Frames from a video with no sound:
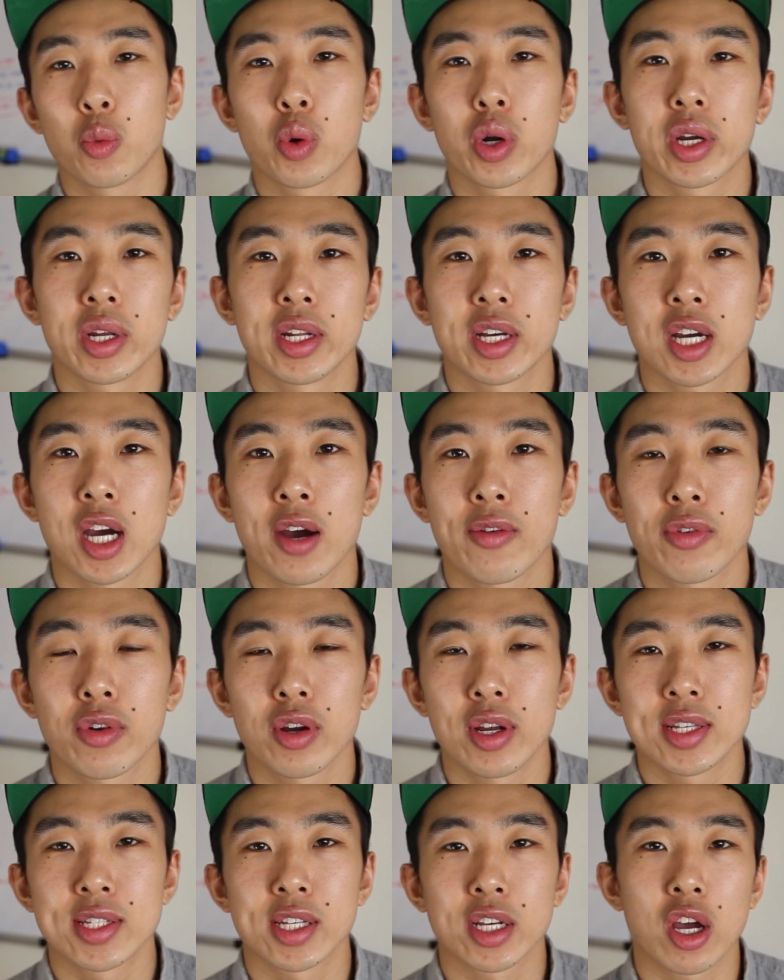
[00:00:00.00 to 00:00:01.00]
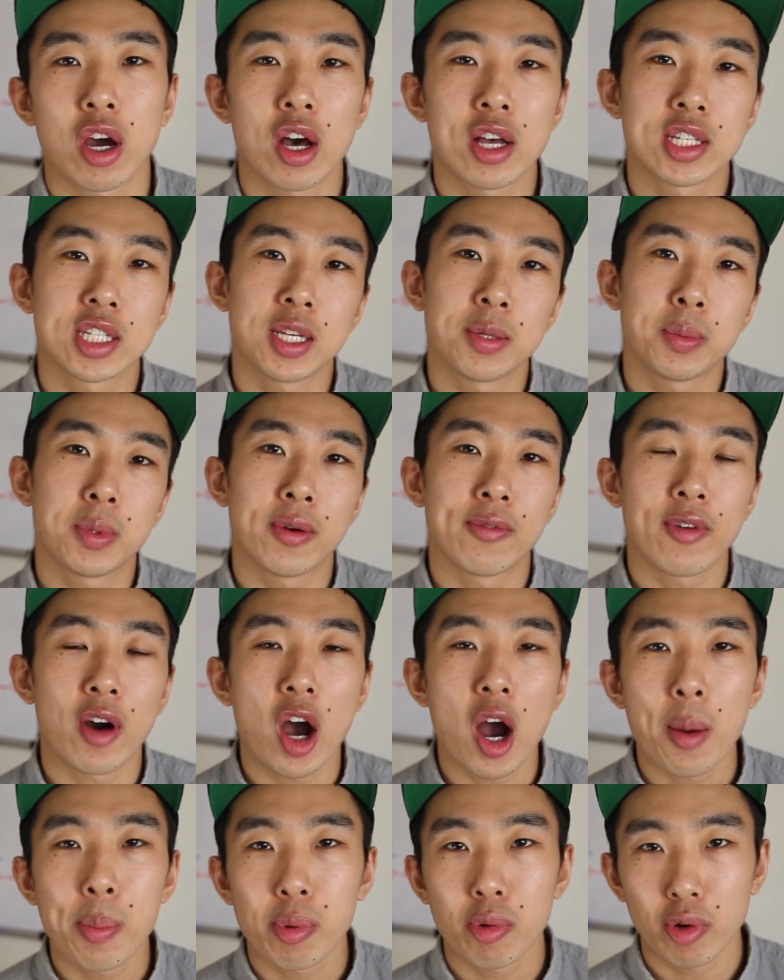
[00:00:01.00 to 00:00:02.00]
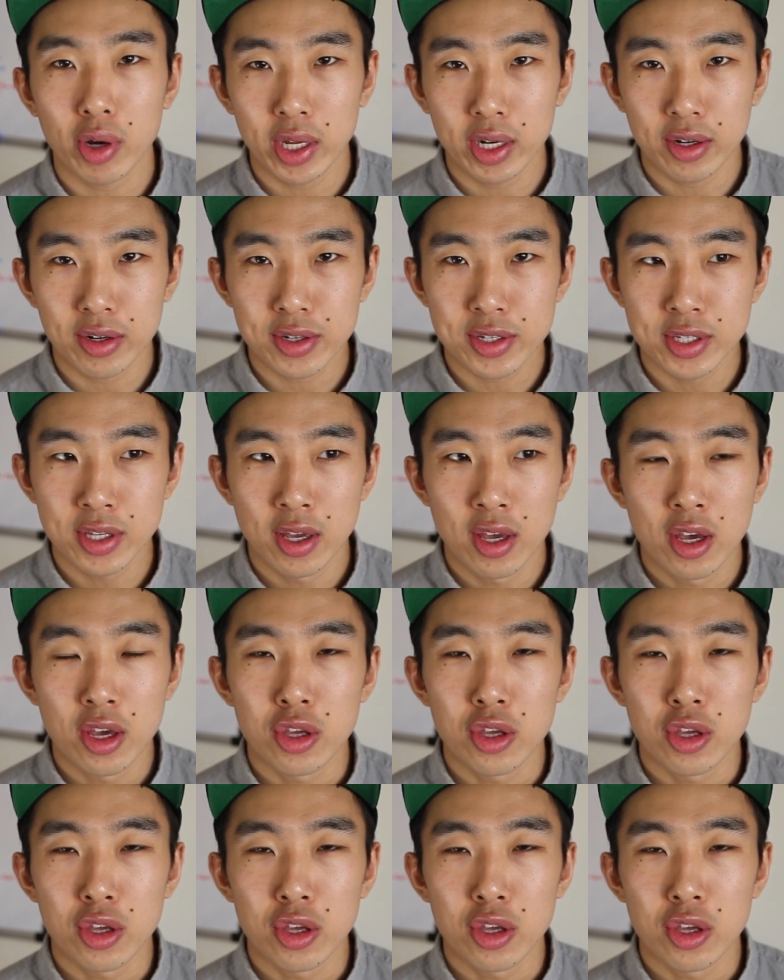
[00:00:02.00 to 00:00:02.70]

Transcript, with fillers: we're gonna cover is the concept of operators.